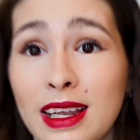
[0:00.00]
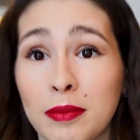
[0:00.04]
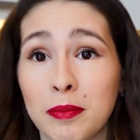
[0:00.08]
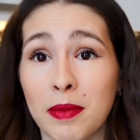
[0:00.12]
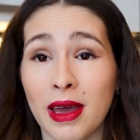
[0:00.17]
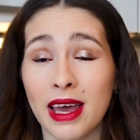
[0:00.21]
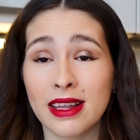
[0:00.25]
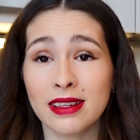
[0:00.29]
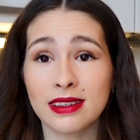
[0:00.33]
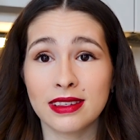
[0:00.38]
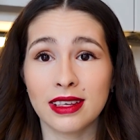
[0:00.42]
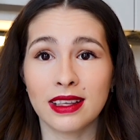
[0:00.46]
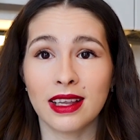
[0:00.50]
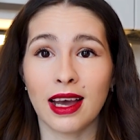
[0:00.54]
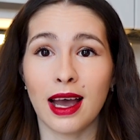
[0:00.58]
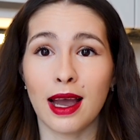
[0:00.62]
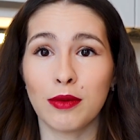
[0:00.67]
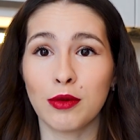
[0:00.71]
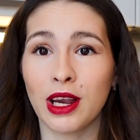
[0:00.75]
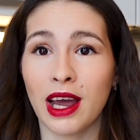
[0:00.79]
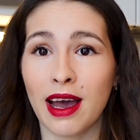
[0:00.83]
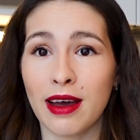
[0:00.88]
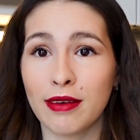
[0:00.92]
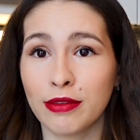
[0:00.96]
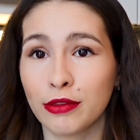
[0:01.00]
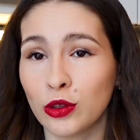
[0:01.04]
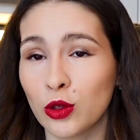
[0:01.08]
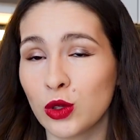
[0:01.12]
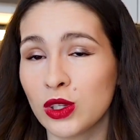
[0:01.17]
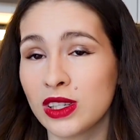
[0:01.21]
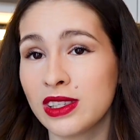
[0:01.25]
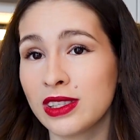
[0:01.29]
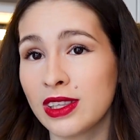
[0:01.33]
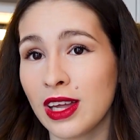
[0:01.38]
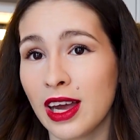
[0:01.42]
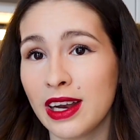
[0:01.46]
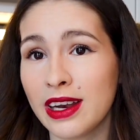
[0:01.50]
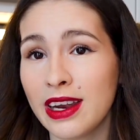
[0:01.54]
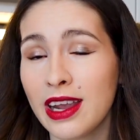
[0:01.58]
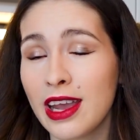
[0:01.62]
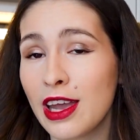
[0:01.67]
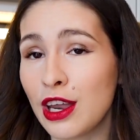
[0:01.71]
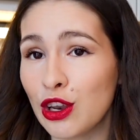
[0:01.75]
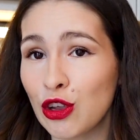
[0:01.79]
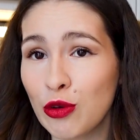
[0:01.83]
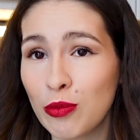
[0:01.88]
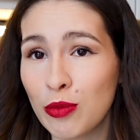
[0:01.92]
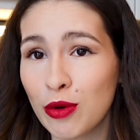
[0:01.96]
that meant that I would have to study
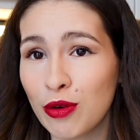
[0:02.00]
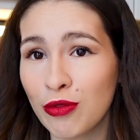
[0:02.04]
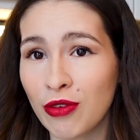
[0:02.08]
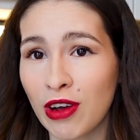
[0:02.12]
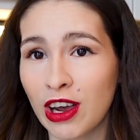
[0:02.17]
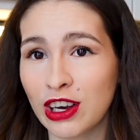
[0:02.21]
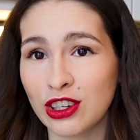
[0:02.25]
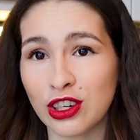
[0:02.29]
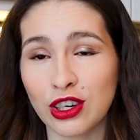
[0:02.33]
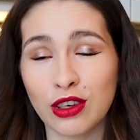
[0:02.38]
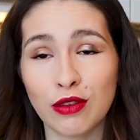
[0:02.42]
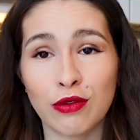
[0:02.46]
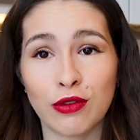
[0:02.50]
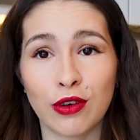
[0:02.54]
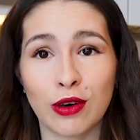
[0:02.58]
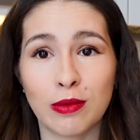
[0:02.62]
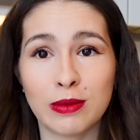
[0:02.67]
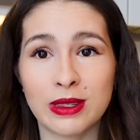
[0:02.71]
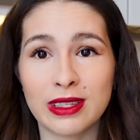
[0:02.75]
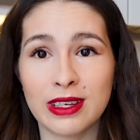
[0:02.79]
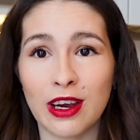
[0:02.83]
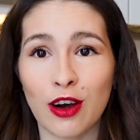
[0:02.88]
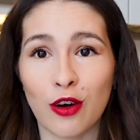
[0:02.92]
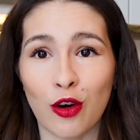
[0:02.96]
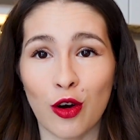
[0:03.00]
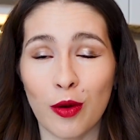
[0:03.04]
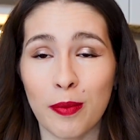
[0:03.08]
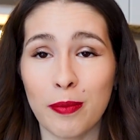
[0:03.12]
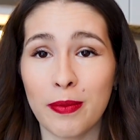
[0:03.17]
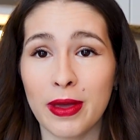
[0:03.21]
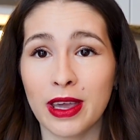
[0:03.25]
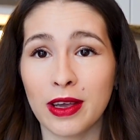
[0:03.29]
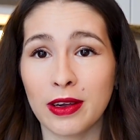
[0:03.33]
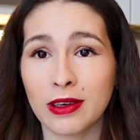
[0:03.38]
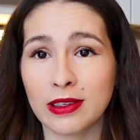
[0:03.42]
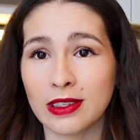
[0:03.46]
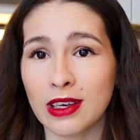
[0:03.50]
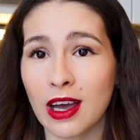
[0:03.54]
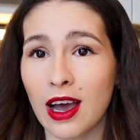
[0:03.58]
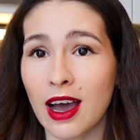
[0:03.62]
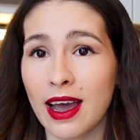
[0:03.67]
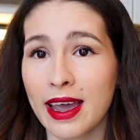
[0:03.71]
a new profession from zero because